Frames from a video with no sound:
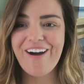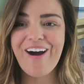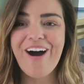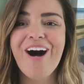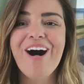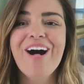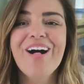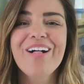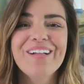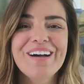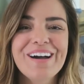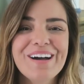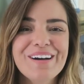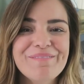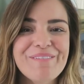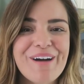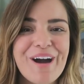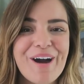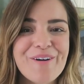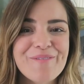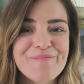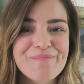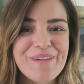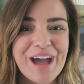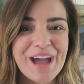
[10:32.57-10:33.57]
all
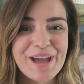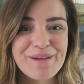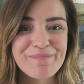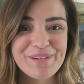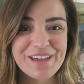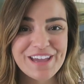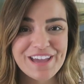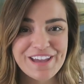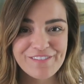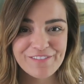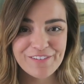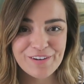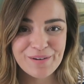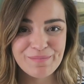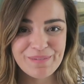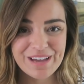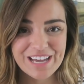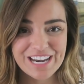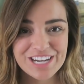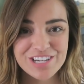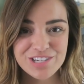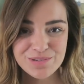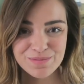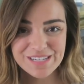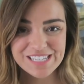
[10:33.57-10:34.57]
about my behavior
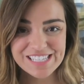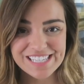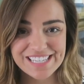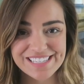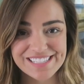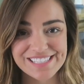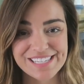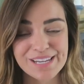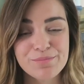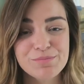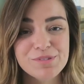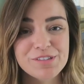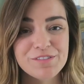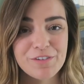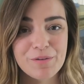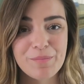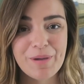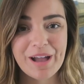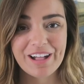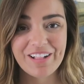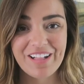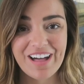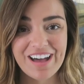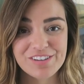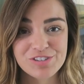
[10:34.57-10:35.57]
management systems for
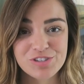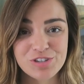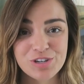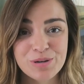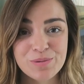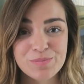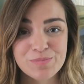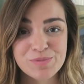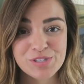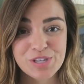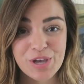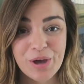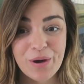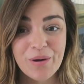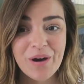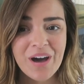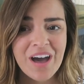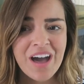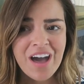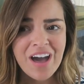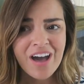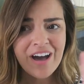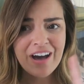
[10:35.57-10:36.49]
my classroom, so